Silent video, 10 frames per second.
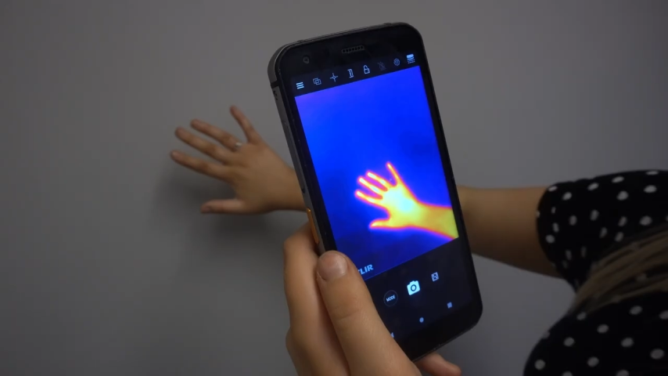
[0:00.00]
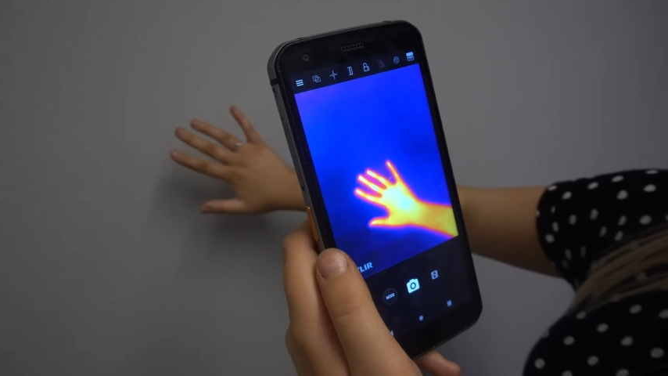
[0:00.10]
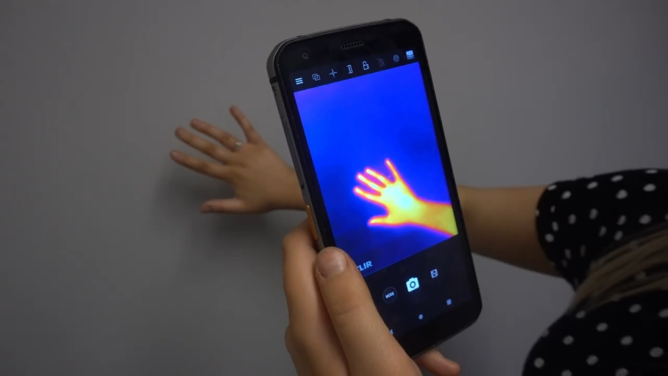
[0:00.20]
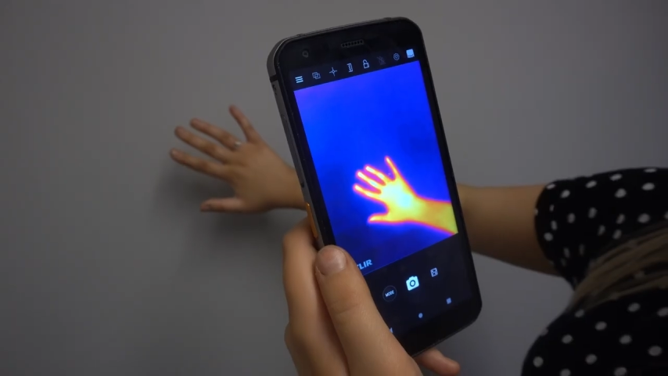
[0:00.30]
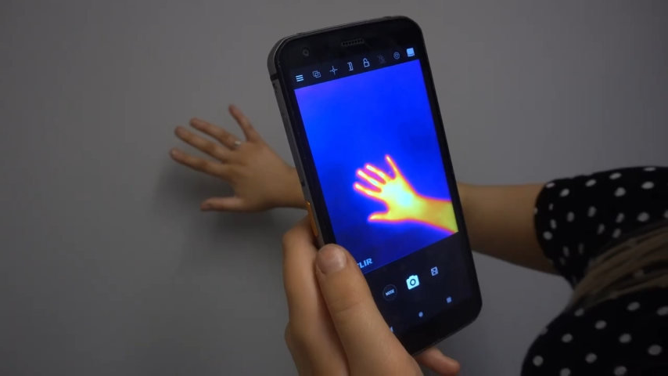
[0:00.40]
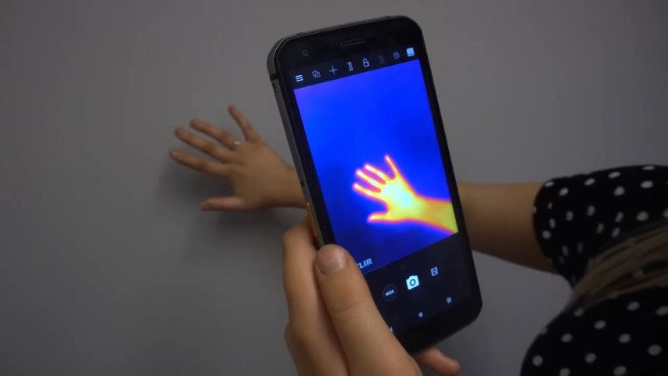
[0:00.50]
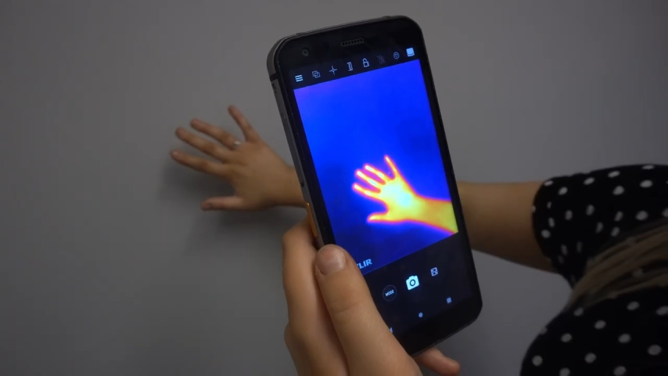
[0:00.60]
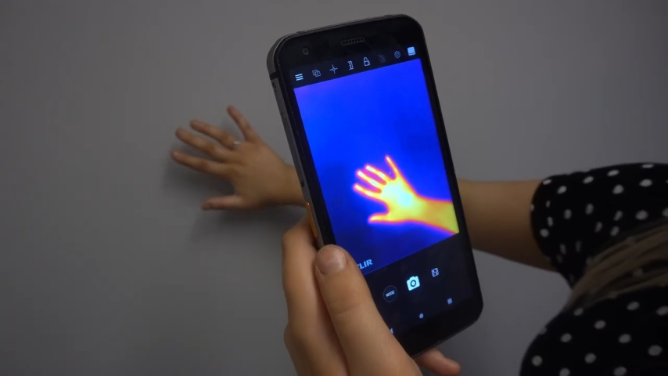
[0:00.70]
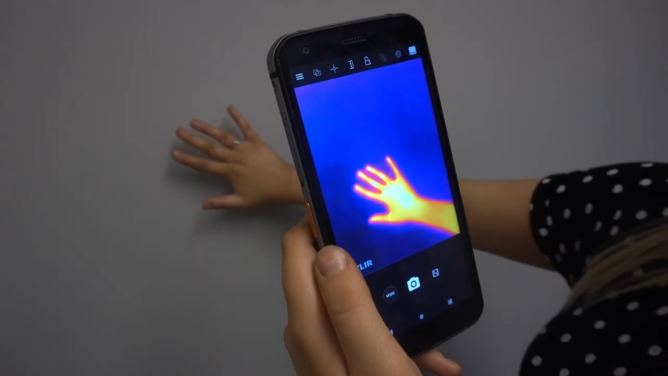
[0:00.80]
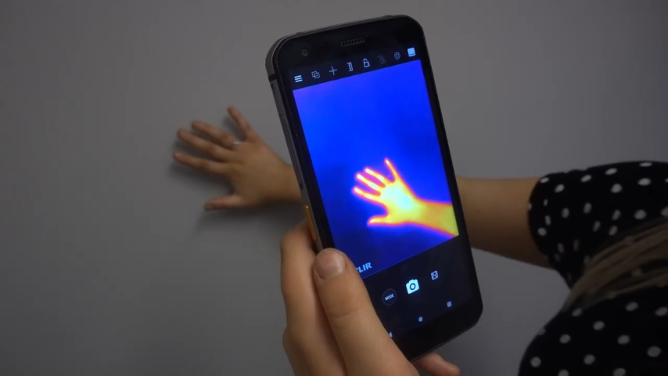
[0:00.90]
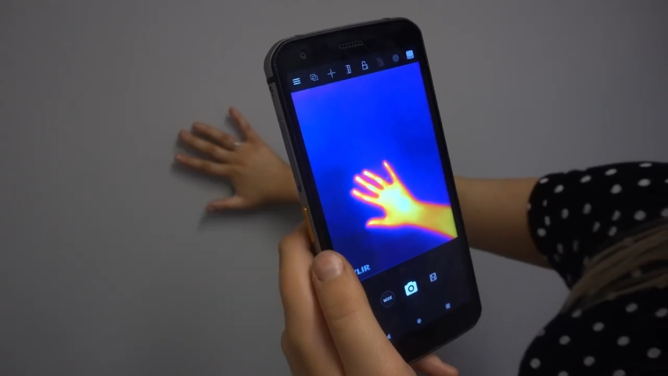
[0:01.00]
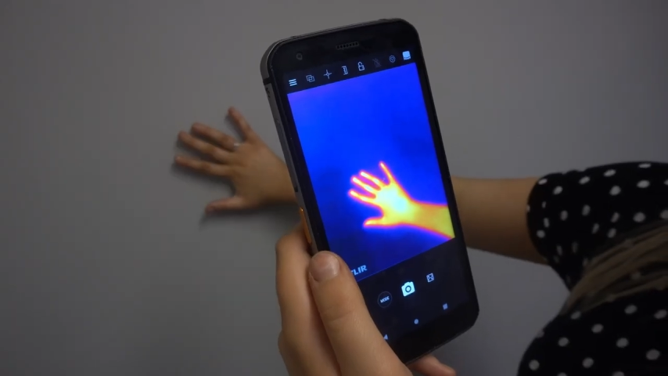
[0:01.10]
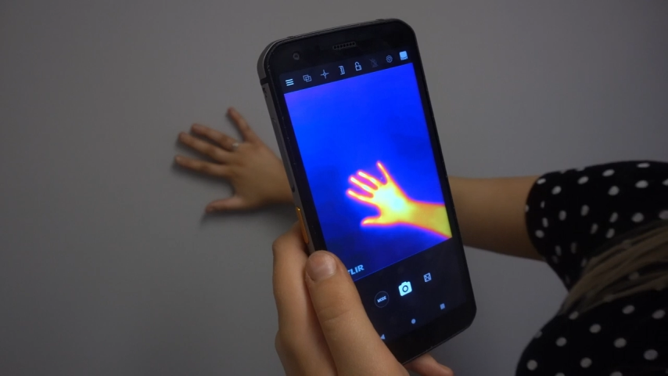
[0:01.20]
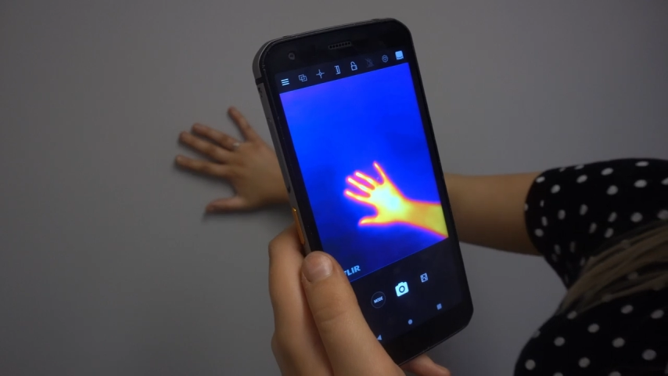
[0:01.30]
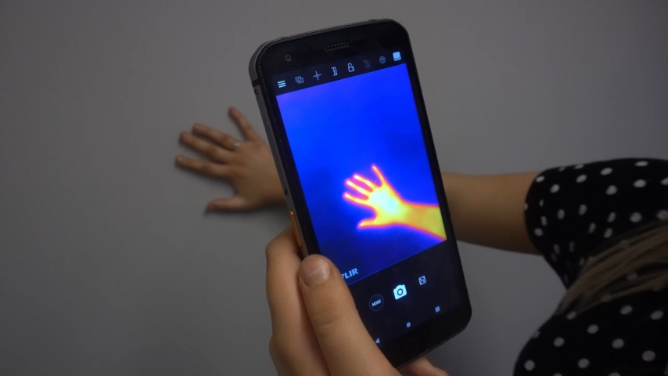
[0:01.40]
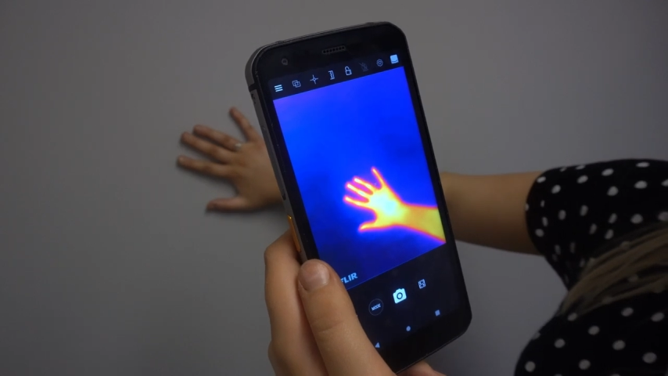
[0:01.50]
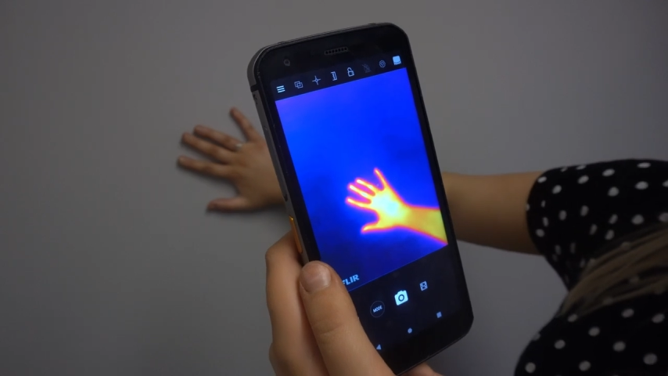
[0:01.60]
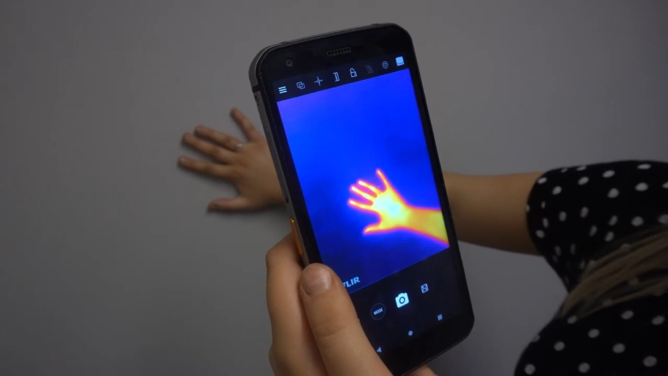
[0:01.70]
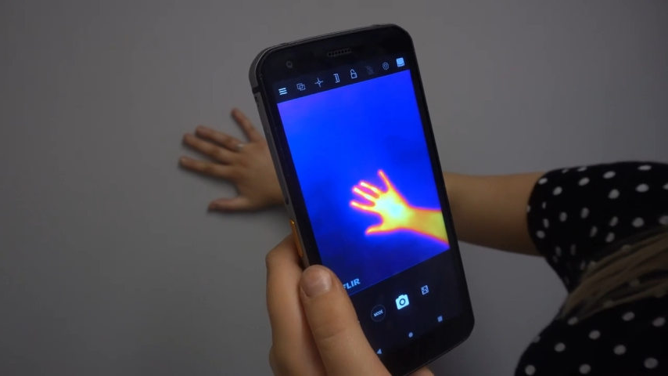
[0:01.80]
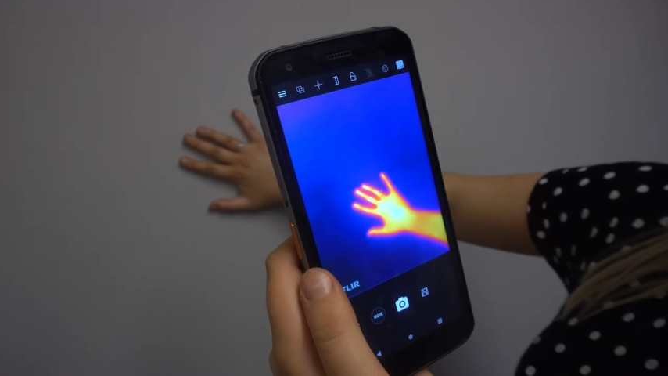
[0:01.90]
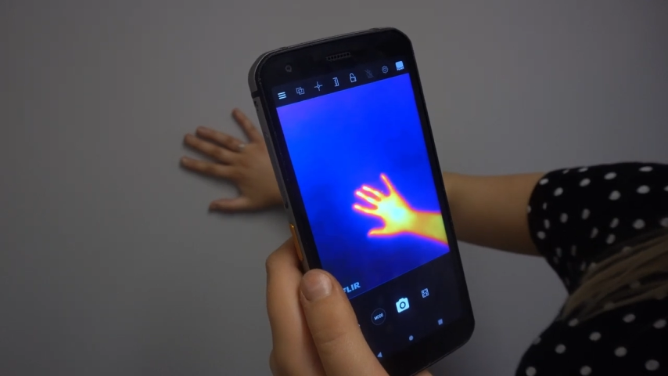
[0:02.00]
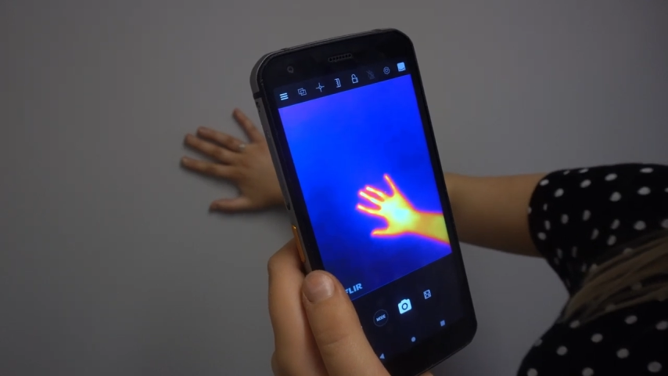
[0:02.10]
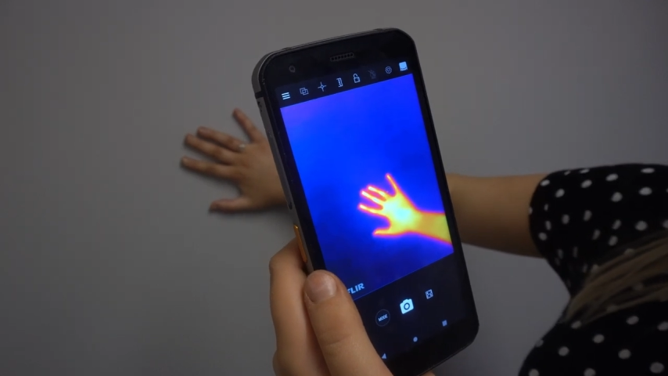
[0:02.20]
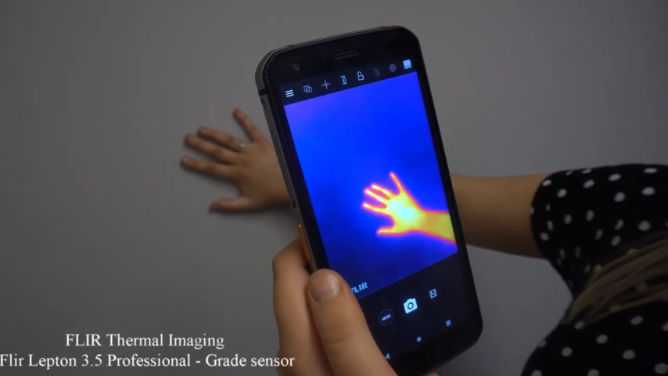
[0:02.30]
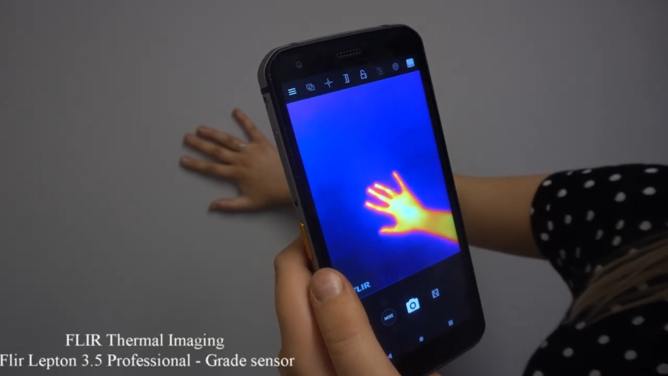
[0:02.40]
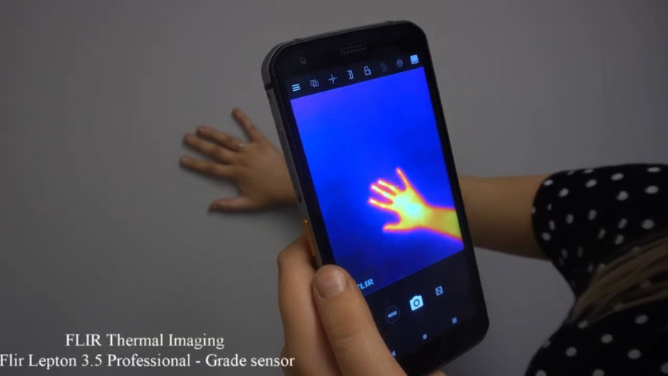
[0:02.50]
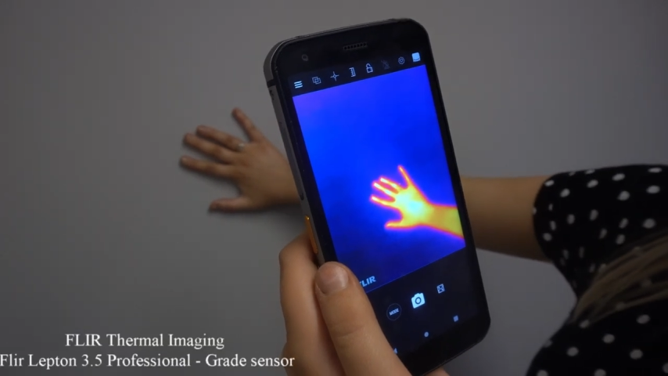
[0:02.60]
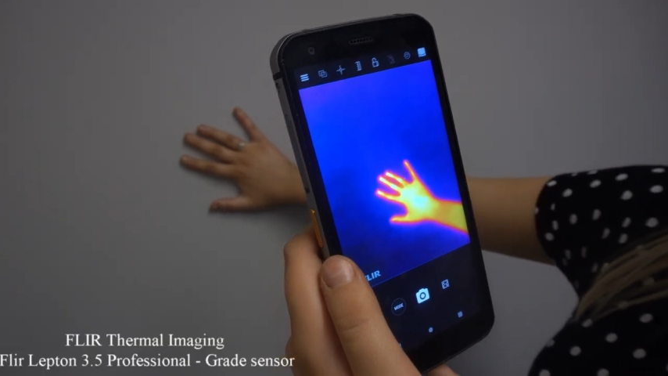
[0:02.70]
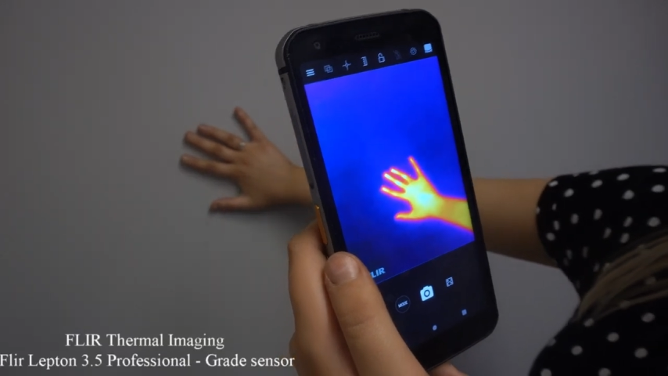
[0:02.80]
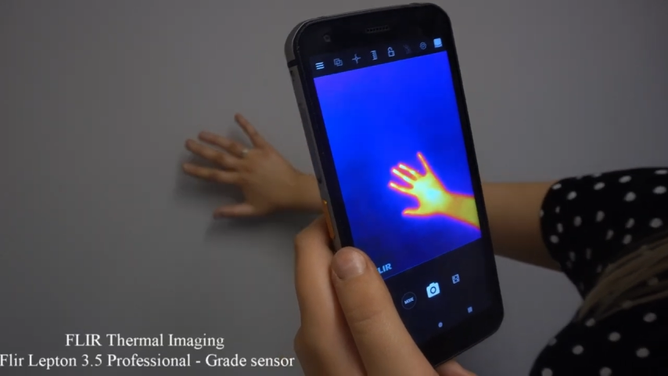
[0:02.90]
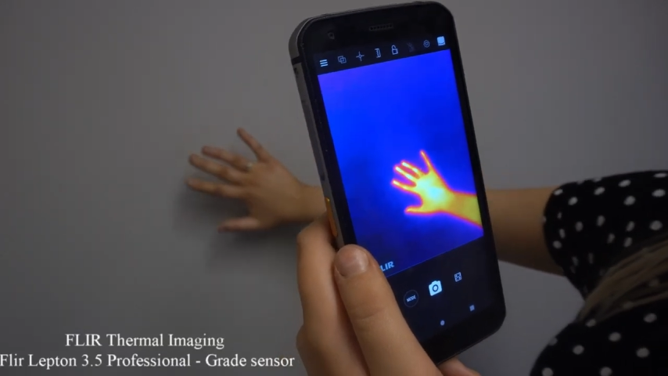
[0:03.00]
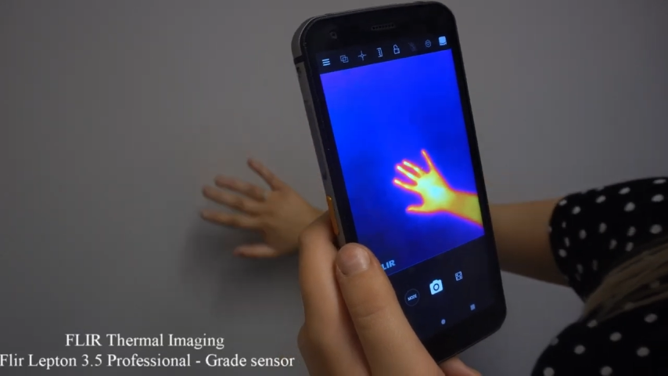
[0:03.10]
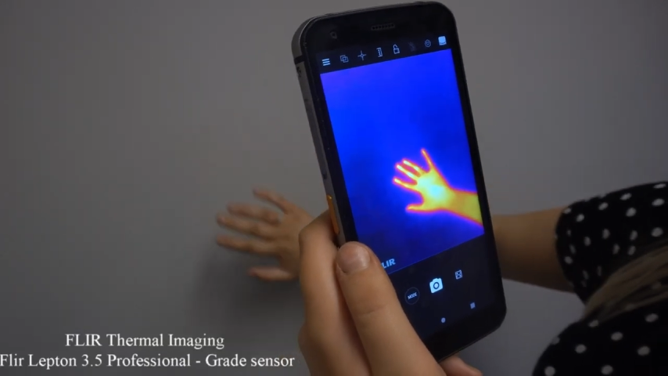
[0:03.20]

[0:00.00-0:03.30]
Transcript: Nobody's mouth can be seen.